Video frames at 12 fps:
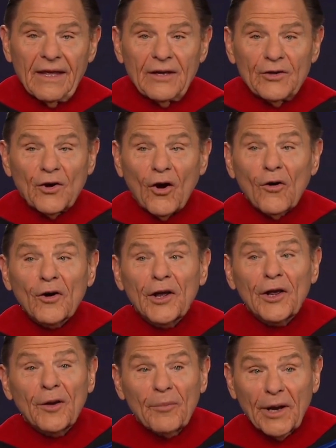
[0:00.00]
You're
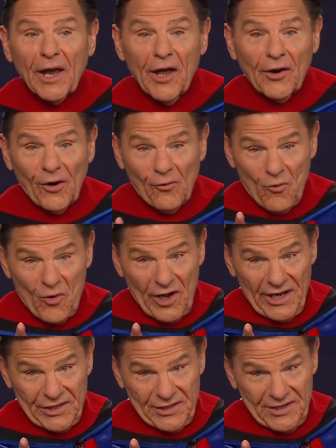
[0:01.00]
only a beginner
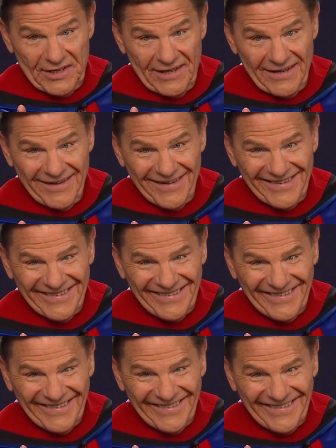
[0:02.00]
once.
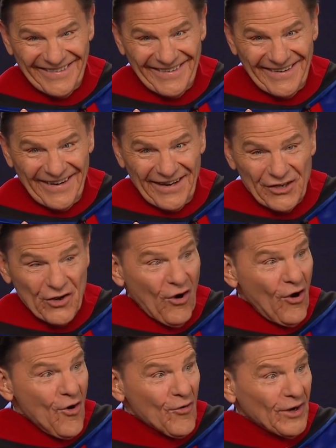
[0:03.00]
You
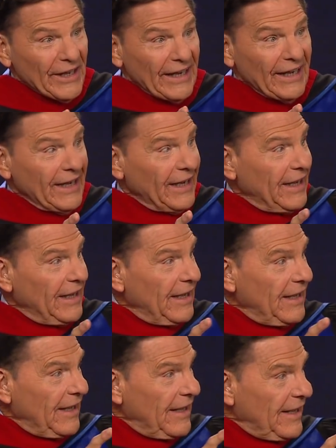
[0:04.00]
only
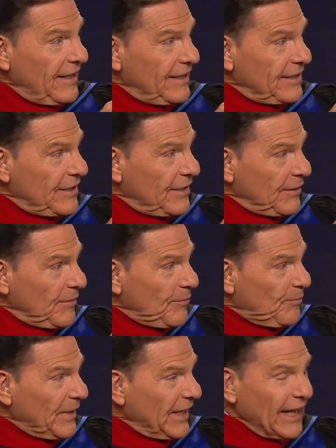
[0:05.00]

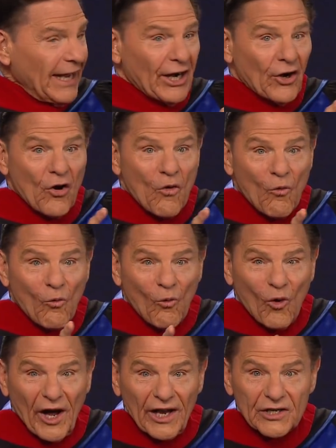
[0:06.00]
begin
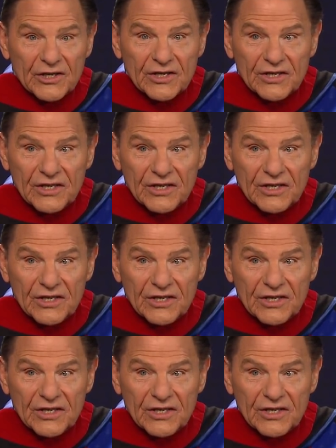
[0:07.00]
once,